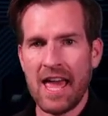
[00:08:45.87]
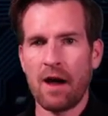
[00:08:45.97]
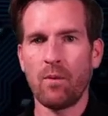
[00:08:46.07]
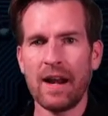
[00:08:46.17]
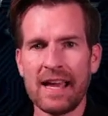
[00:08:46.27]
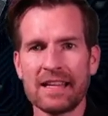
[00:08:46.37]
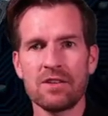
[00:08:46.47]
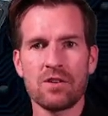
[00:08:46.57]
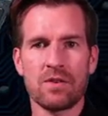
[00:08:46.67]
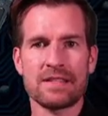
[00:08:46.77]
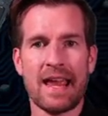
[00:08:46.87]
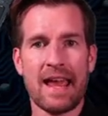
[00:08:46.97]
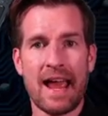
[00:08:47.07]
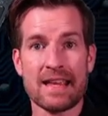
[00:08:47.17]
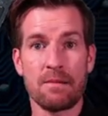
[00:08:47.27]
And what I can do is
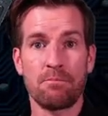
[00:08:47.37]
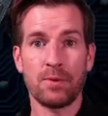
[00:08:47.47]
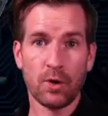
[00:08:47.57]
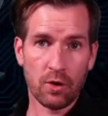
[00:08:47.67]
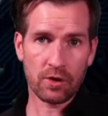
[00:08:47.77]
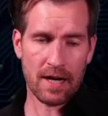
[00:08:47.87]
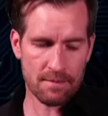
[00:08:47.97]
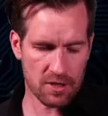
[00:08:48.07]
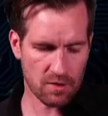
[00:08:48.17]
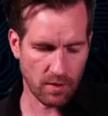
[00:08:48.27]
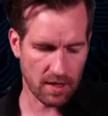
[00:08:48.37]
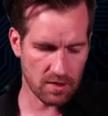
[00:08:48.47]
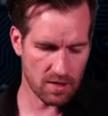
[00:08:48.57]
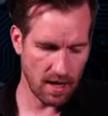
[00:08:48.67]
I can program the switch.